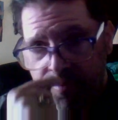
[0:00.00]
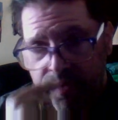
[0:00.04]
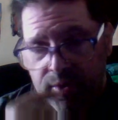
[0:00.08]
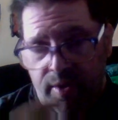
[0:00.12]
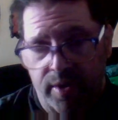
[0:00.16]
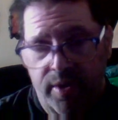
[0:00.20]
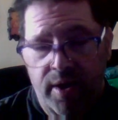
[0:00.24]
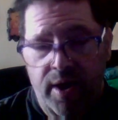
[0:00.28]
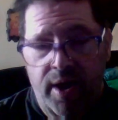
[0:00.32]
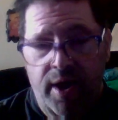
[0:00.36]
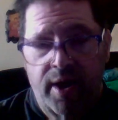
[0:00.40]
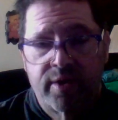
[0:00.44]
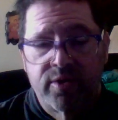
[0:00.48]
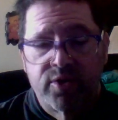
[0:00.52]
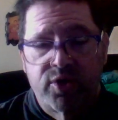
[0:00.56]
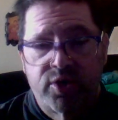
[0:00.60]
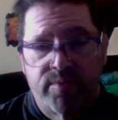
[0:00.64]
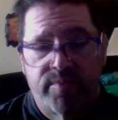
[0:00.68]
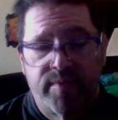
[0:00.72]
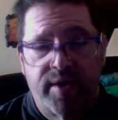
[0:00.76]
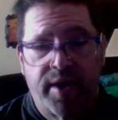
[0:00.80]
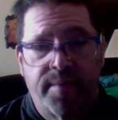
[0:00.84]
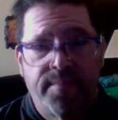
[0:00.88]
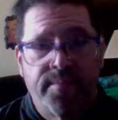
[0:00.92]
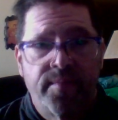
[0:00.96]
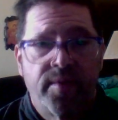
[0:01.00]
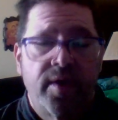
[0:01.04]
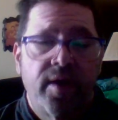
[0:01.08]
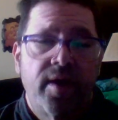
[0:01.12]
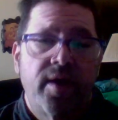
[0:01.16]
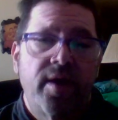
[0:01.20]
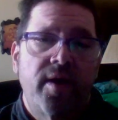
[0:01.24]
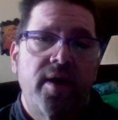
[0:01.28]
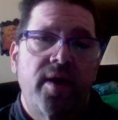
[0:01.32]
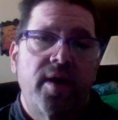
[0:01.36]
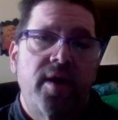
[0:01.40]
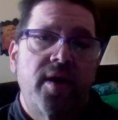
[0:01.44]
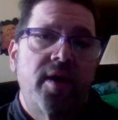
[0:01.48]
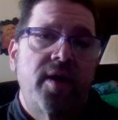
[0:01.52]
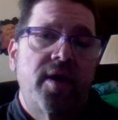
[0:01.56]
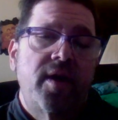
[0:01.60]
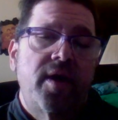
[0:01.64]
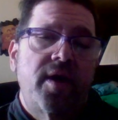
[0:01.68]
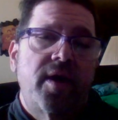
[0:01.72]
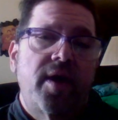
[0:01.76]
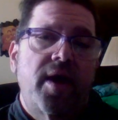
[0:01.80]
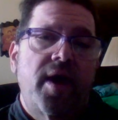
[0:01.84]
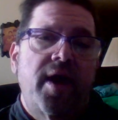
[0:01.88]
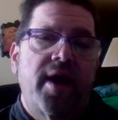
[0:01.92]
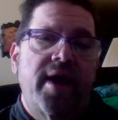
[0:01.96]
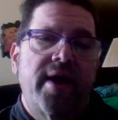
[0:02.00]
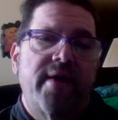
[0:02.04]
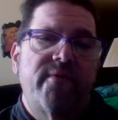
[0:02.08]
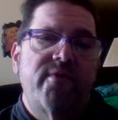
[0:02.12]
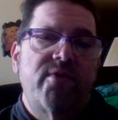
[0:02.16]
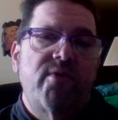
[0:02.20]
to me. Even